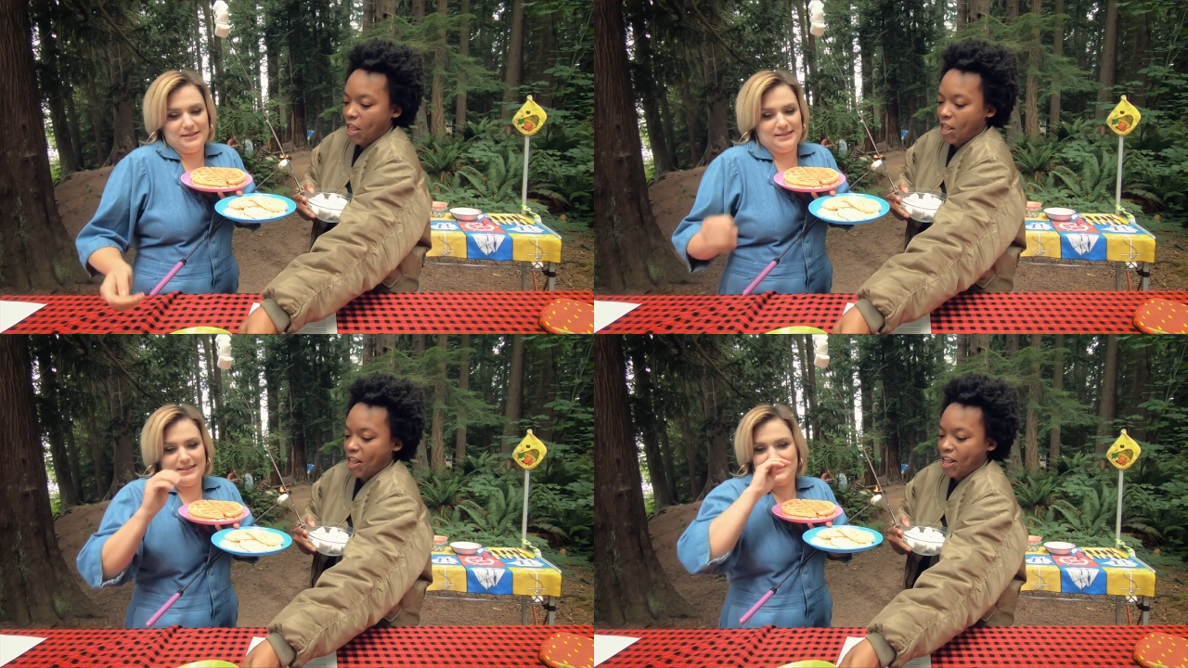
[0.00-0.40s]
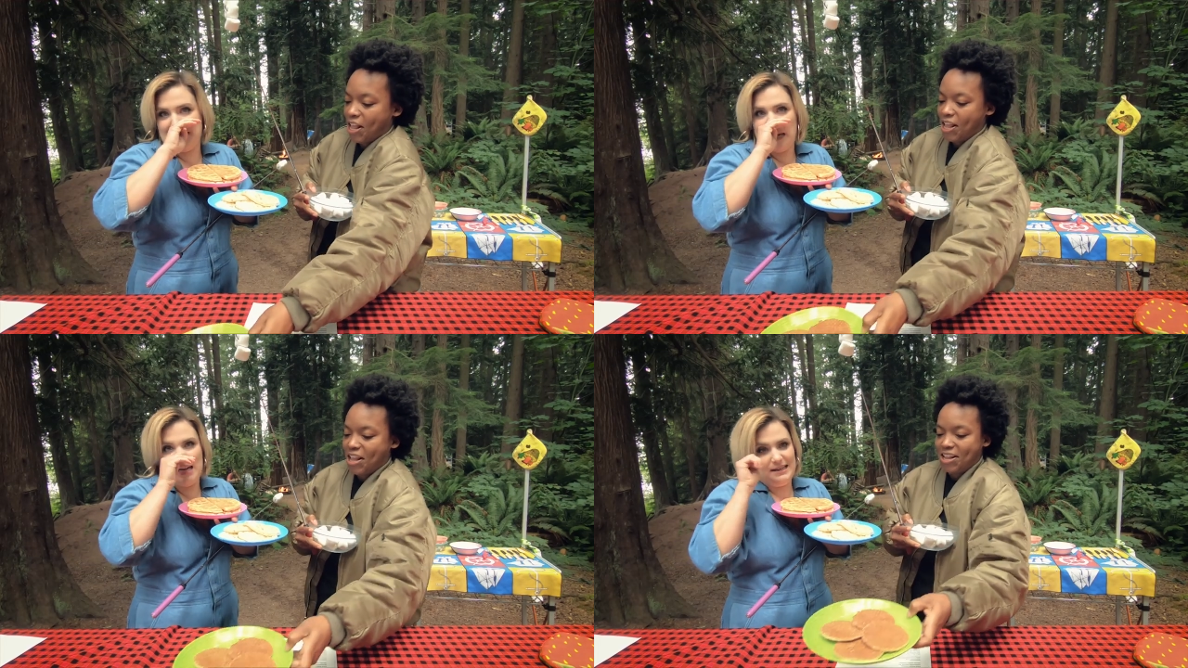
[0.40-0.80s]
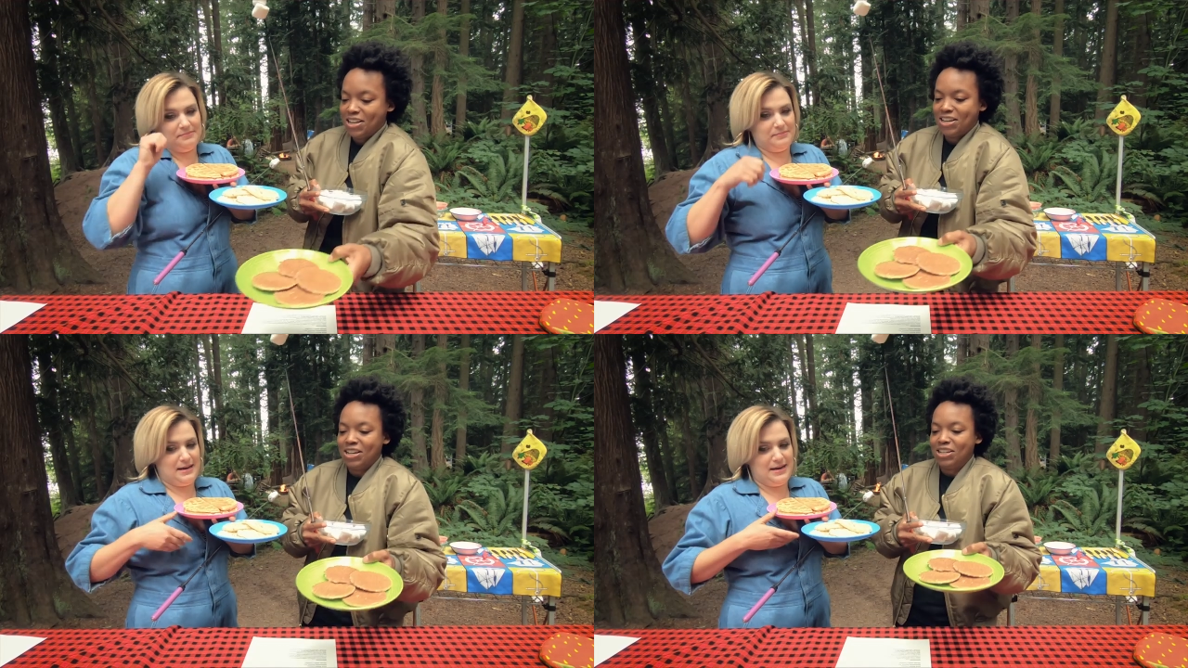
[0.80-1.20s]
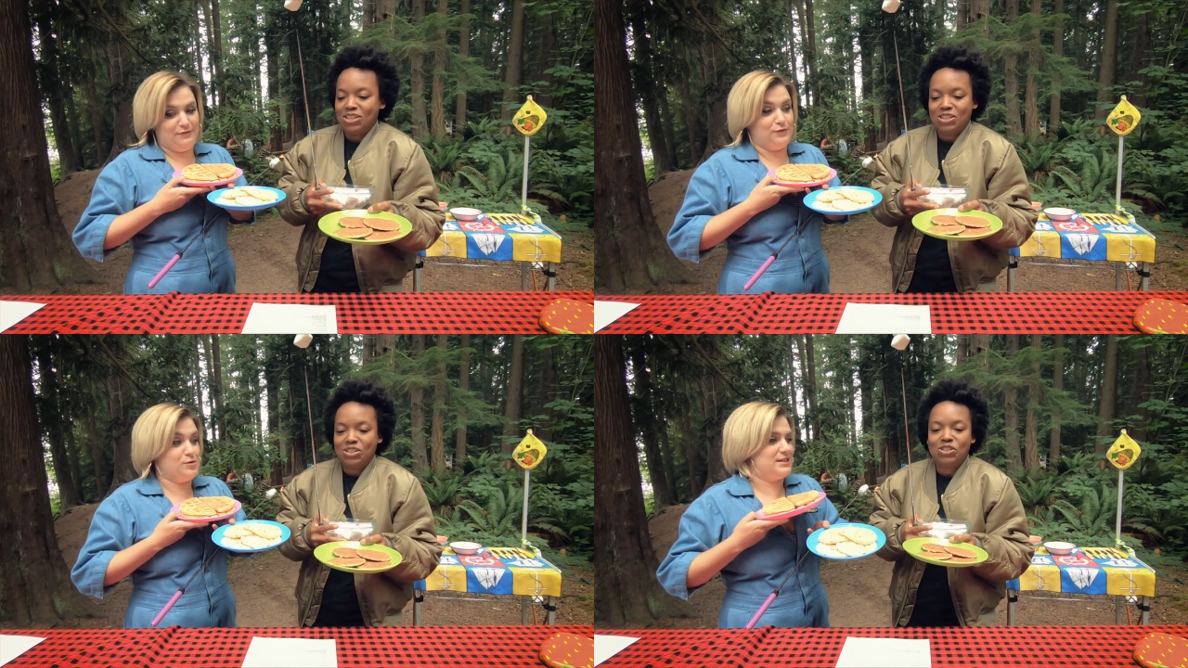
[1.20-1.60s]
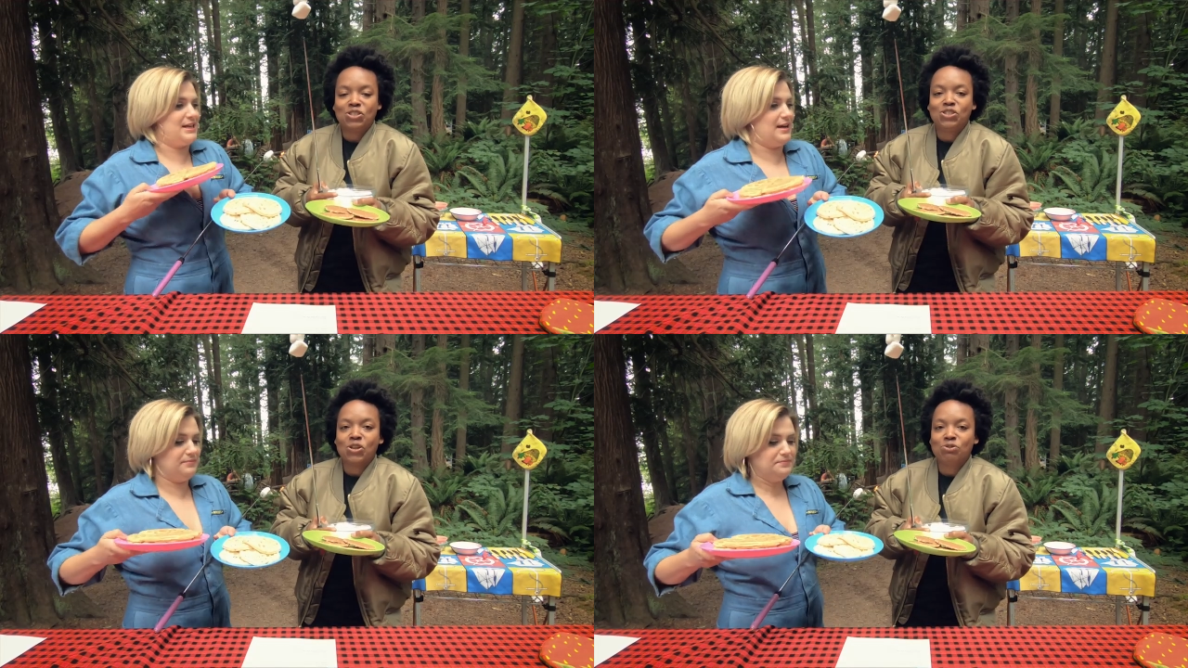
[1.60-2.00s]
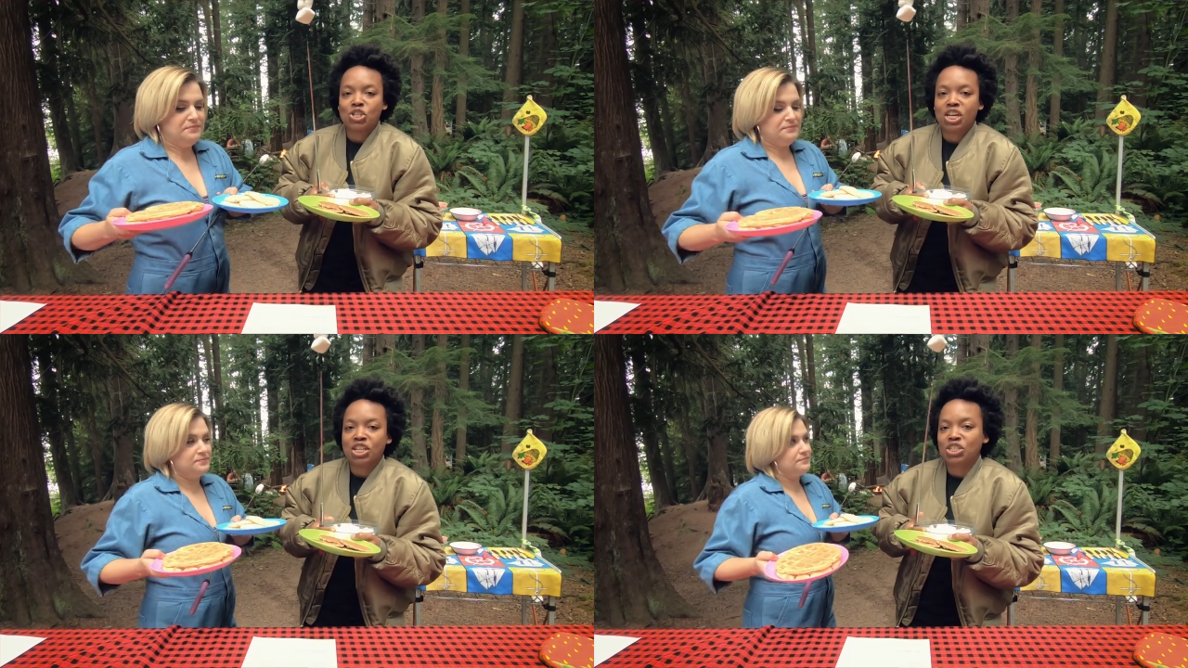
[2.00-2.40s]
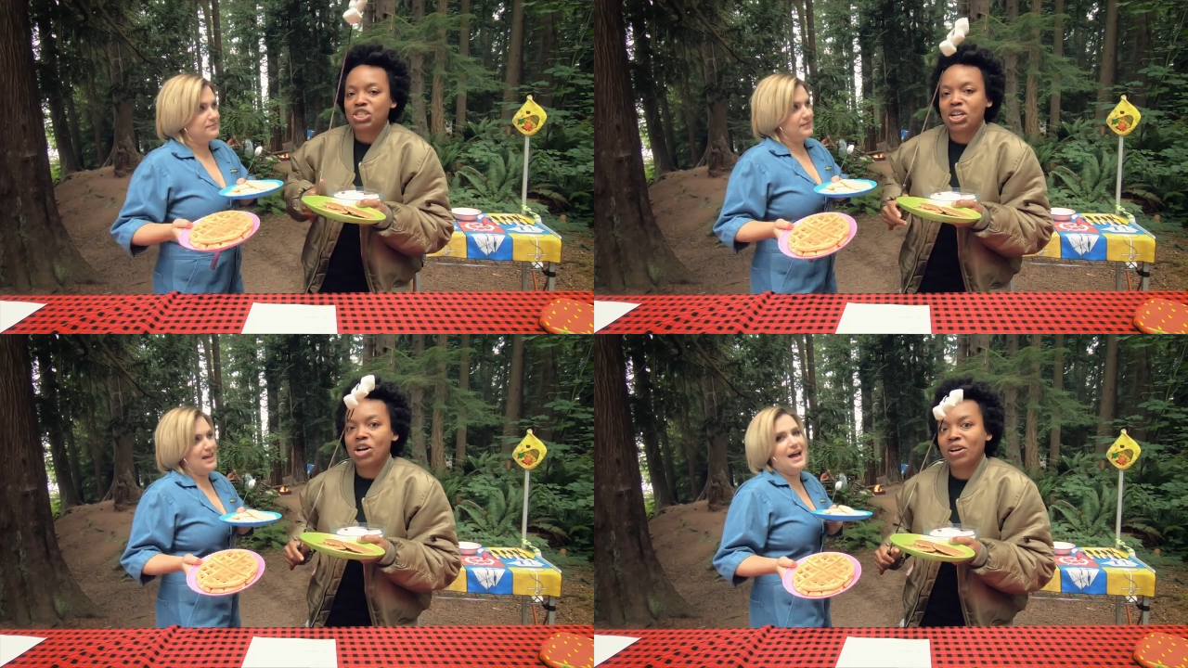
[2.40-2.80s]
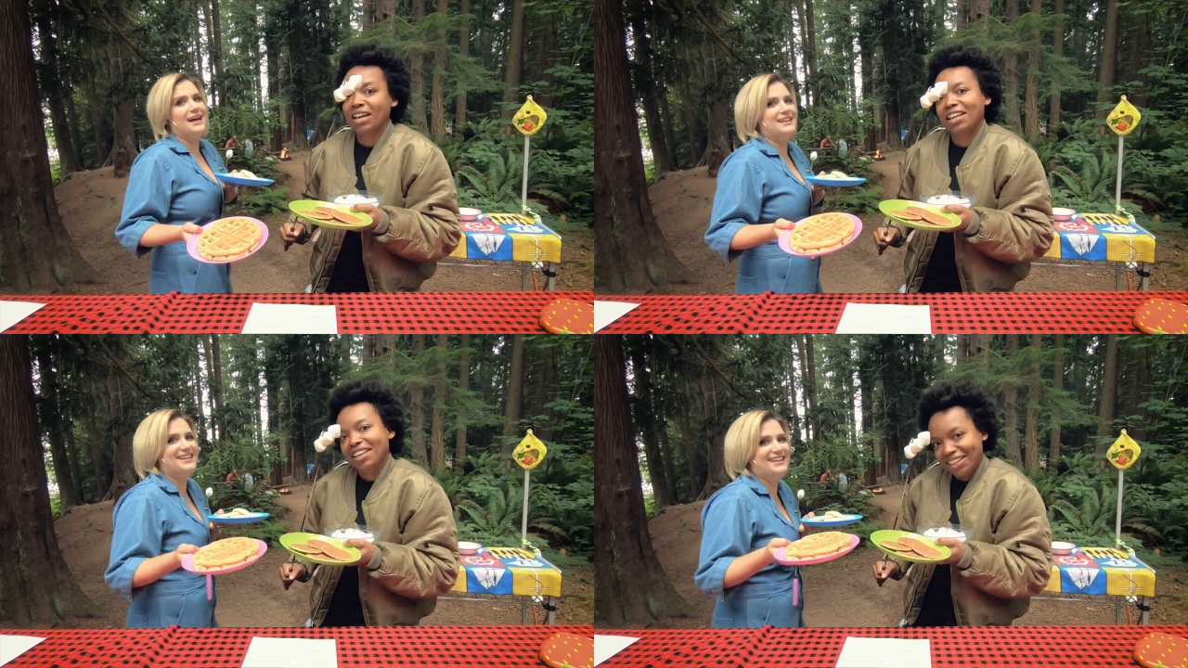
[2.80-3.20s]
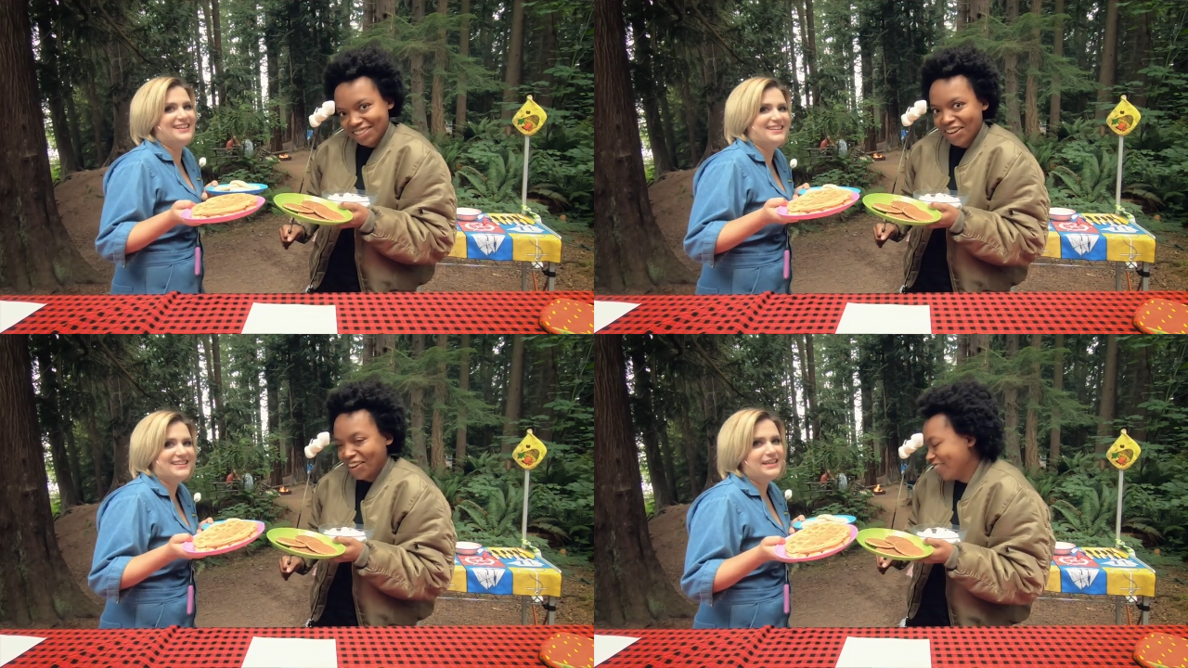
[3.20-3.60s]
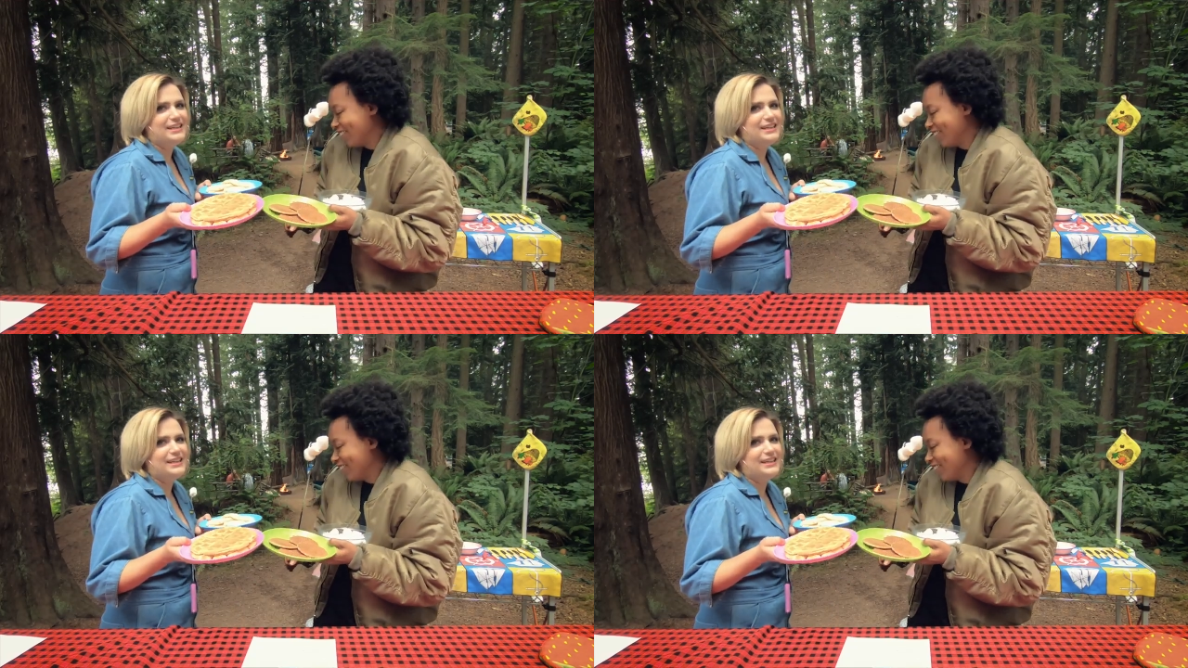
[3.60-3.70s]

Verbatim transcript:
Speaker 1: This is not my forte.
Speaker 2: Don't judge. Yeah. Okay, let's go.